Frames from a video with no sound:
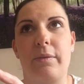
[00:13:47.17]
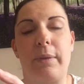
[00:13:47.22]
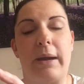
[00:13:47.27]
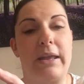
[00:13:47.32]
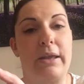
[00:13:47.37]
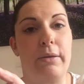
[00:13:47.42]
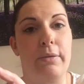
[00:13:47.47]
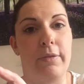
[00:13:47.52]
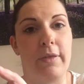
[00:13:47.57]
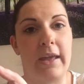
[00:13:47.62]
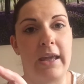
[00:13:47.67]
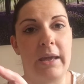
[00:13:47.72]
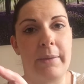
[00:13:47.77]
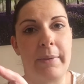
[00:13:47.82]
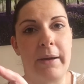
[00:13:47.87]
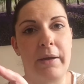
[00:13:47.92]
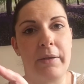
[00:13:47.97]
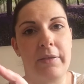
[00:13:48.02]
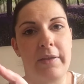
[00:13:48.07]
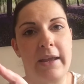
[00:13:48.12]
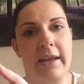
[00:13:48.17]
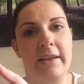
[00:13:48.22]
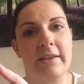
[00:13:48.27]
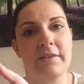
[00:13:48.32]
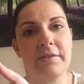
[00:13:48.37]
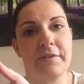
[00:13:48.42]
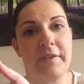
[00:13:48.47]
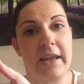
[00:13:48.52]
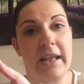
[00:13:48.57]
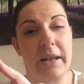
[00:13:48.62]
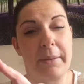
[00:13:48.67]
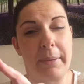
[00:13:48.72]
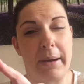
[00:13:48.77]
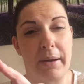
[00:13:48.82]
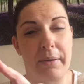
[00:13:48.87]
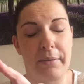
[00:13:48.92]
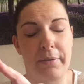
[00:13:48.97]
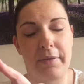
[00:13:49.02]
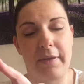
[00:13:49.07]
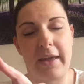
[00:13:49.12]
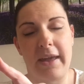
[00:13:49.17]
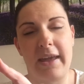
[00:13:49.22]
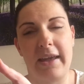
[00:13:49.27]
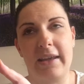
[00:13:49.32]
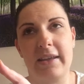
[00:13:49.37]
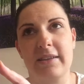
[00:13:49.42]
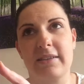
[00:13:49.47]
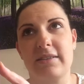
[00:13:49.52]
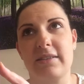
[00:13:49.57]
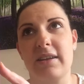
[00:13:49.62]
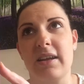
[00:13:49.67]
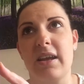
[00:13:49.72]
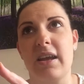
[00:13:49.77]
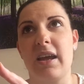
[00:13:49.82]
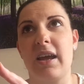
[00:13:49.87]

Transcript: the way you think about things, feel about things.